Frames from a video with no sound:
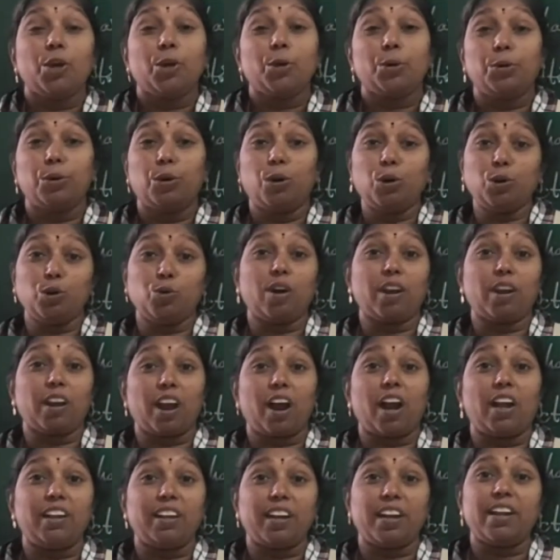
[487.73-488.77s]
your
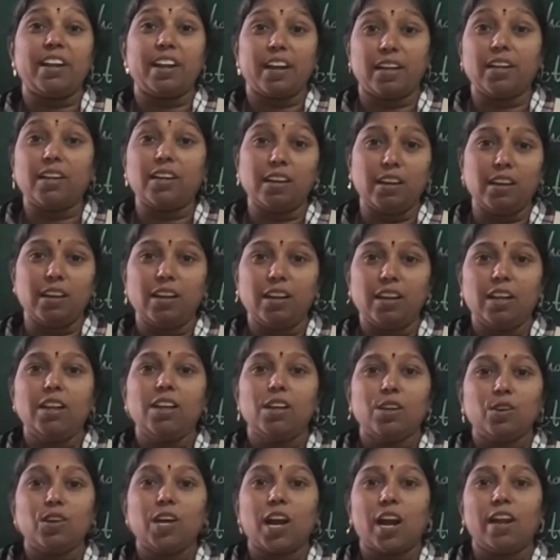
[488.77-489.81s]
aunt
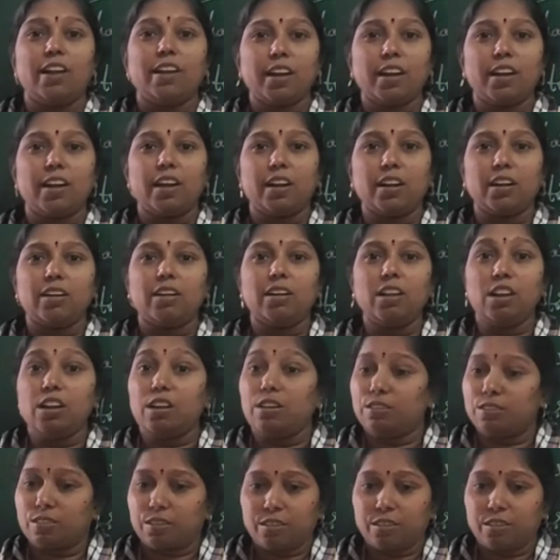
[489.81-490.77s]
and uncle,